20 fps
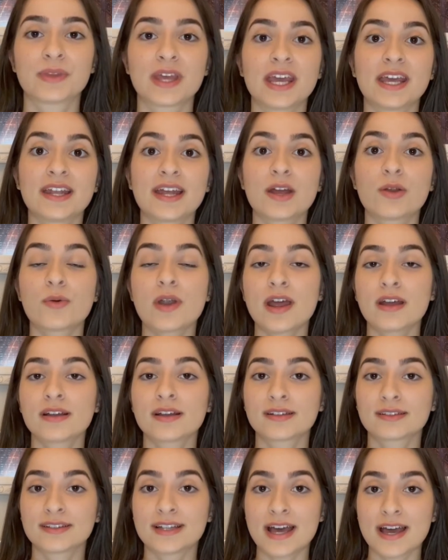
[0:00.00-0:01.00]
And I
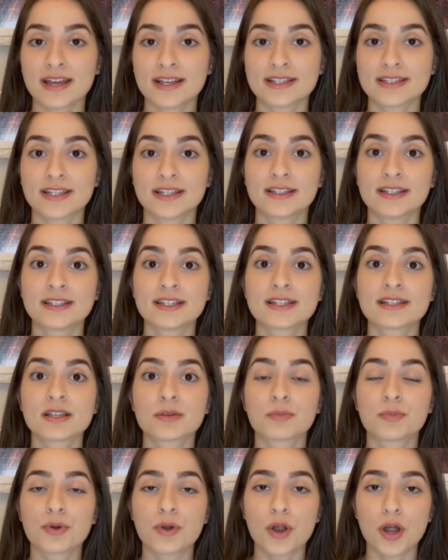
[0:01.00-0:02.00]
recognize that this is a
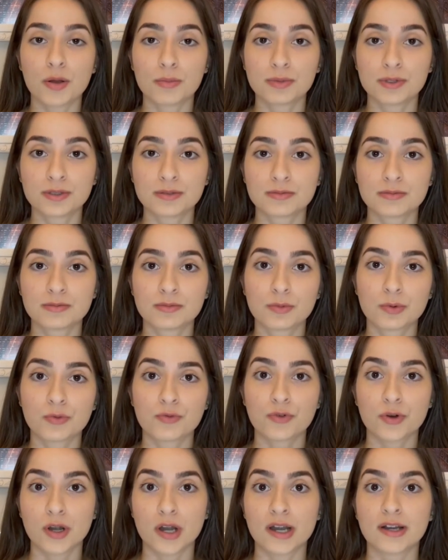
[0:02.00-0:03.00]
problem
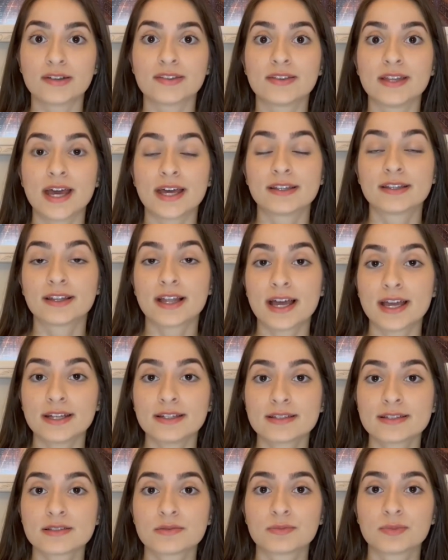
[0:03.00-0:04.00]
for our
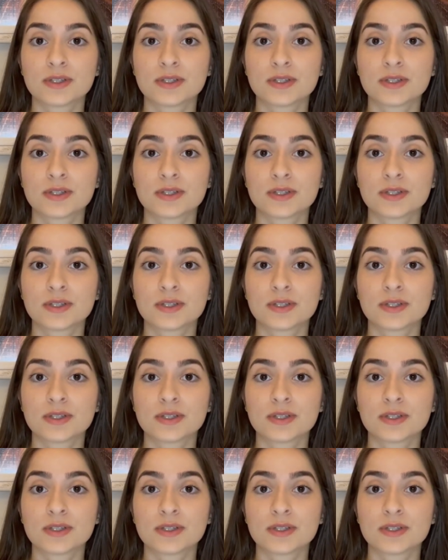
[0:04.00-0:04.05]
deadlines,